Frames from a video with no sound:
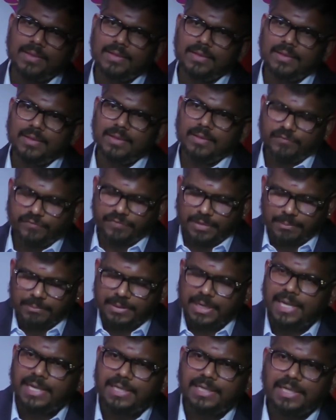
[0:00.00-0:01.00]
from
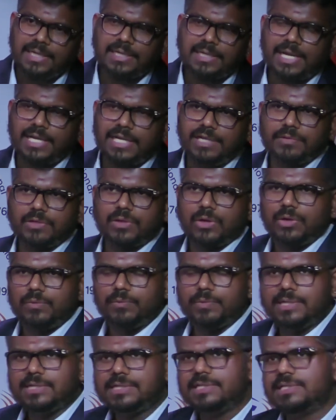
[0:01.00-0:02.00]
1991
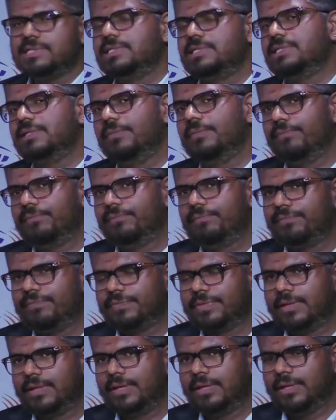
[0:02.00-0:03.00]
onwards,
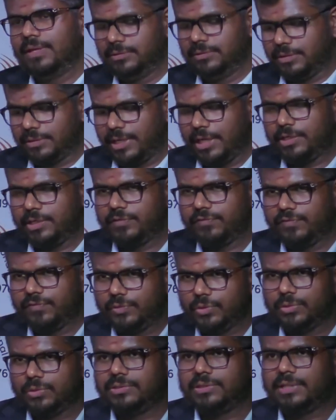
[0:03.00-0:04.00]
the rate of
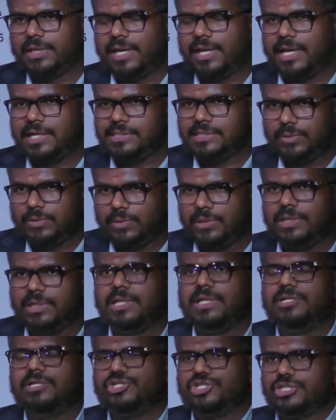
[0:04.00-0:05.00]
growth has
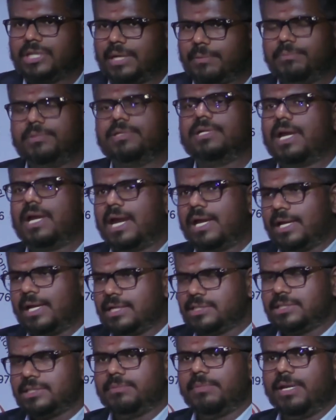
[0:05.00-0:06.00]
only jumped and
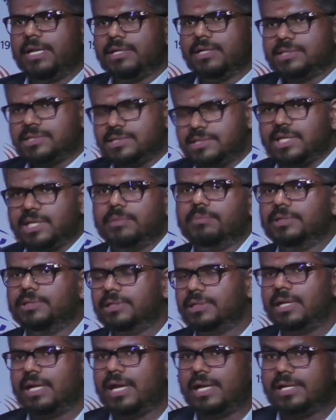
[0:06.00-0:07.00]
has remained stable,
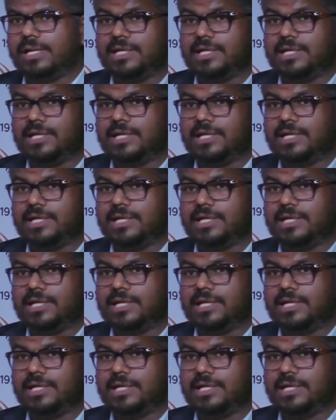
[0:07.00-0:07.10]
and it has